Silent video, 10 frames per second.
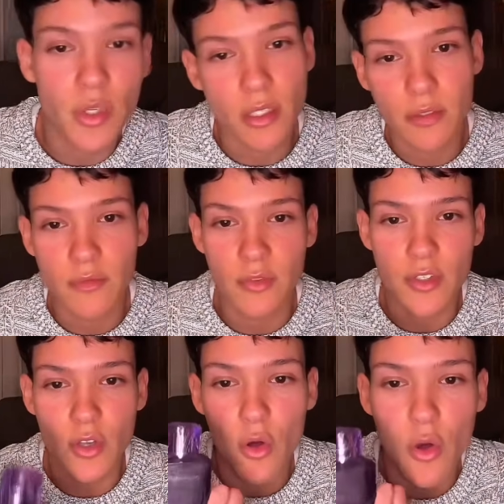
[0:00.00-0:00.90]
doing
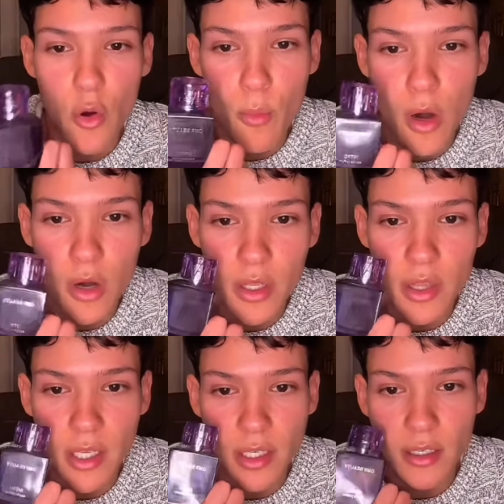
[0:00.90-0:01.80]
this
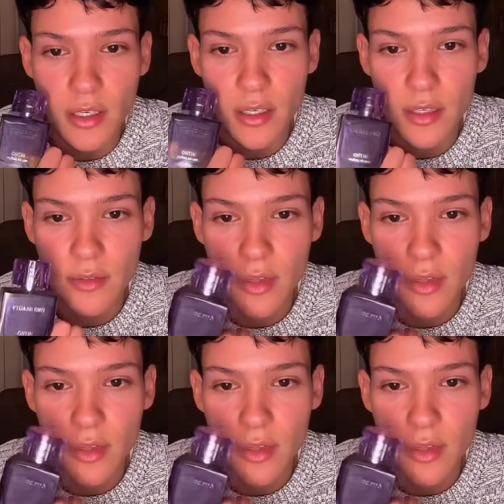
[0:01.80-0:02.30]
Omar thing.